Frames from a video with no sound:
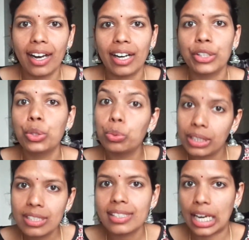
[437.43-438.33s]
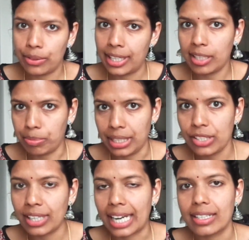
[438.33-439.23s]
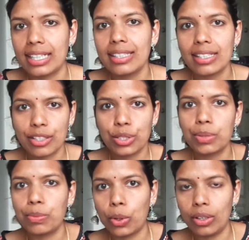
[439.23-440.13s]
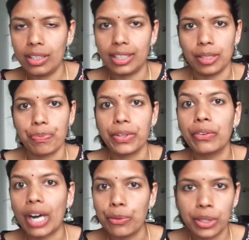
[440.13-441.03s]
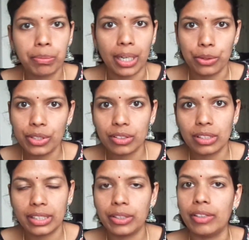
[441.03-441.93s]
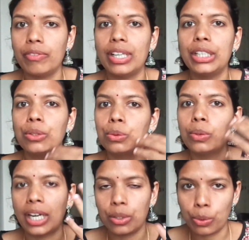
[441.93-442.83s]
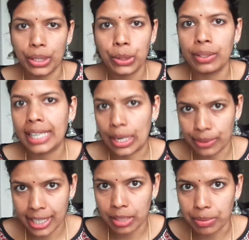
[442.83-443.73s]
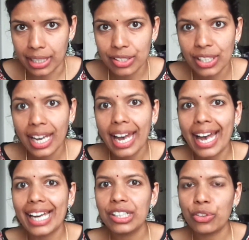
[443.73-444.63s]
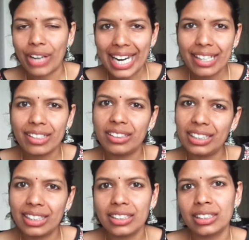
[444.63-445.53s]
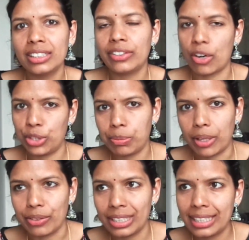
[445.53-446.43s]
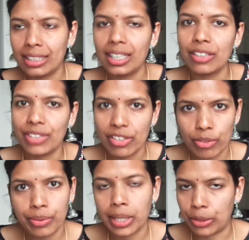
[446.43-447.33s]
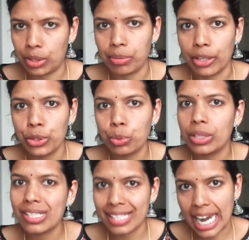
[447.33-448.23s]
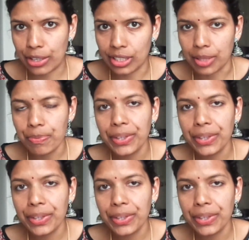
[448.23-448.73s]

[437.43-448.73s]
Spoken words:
towards Kalungate beach, actually there's a small roundabout when you are going to the Kalungate beach, and right near the roundabout, a little away from the roundabout towards Kandolim,